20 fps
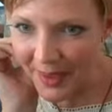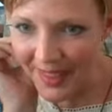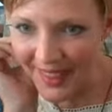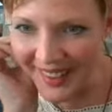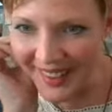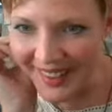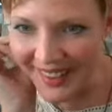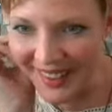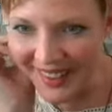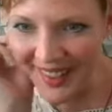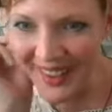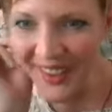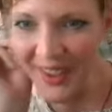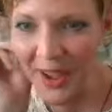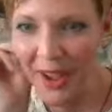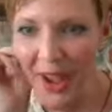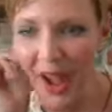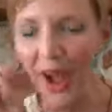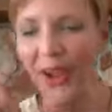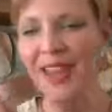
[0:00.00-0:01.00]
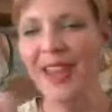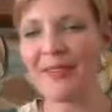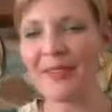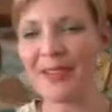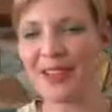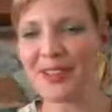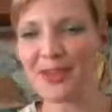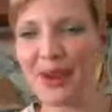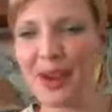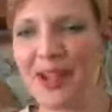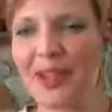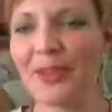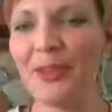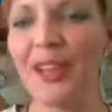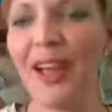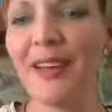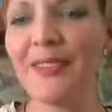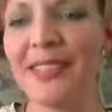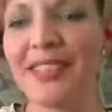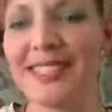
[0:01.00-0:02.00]
oh yeah, Victoria, you
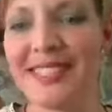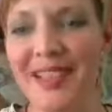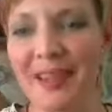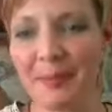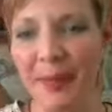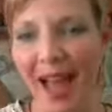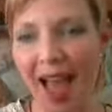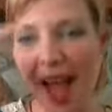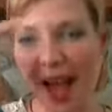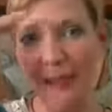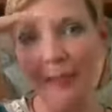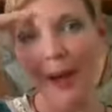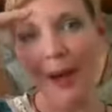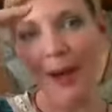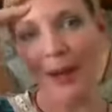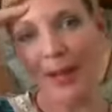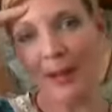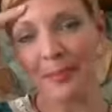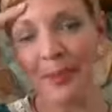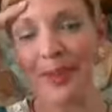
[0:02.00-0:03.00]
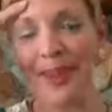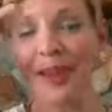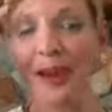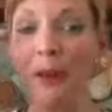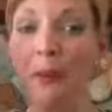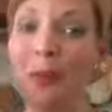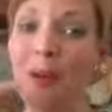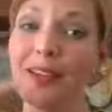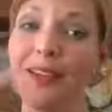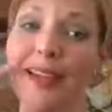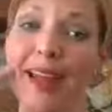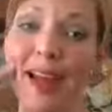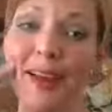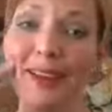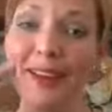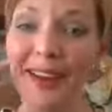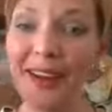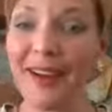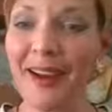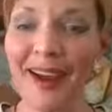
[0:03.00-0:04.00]
love to see my eyeball up here and one
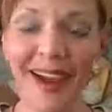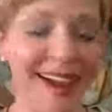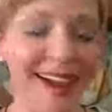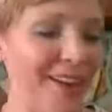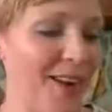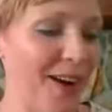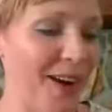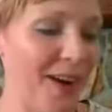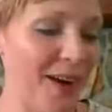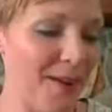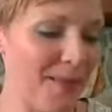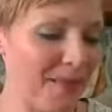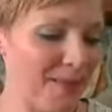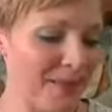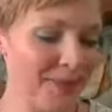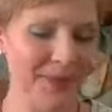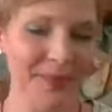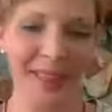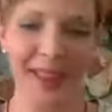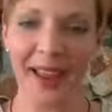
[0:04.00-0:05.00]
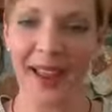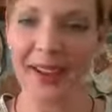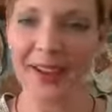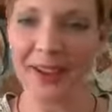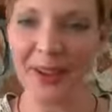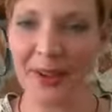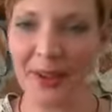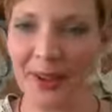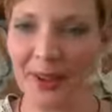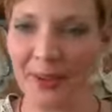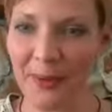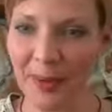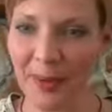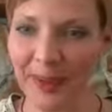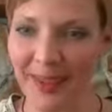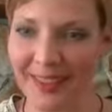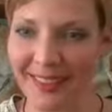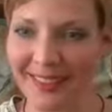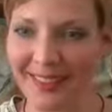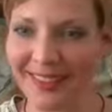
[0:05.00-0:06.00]
down here, huh girl? I know you
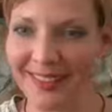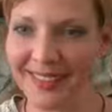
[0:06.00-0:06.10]
would